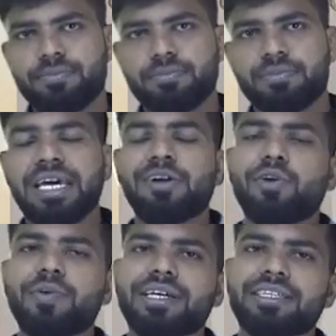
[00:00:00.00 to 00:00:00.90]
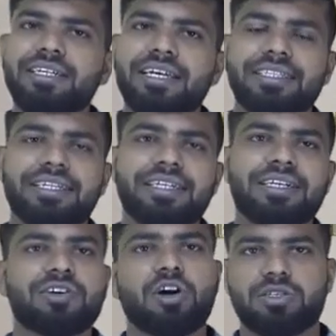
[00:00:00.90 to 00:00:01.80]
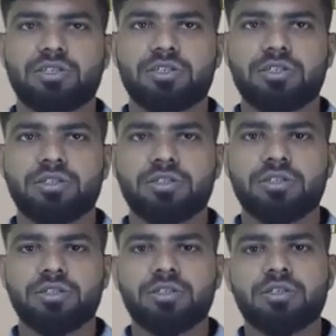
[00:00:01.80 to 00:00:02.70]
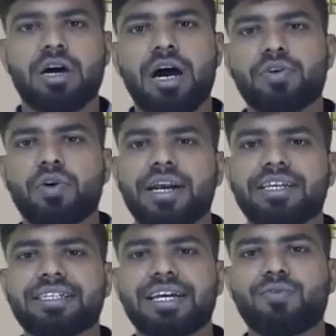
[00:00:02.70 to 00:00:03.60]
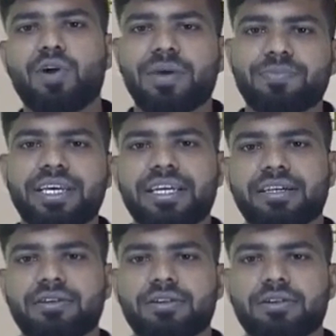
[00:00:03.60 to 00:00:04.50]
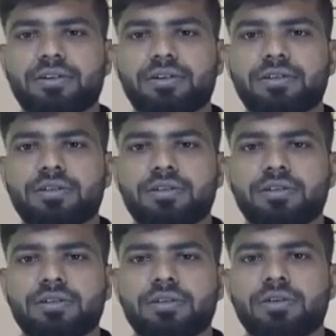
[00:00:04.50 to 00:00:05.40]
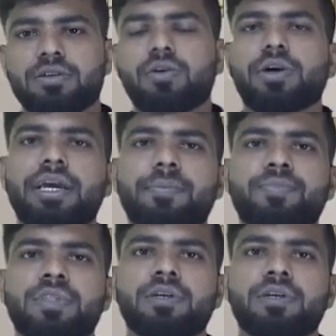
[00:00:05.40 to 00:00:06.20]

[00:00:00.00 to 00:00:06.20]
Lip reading: Then only we consider it as the cost. Are you understanding what I am saying? Okay.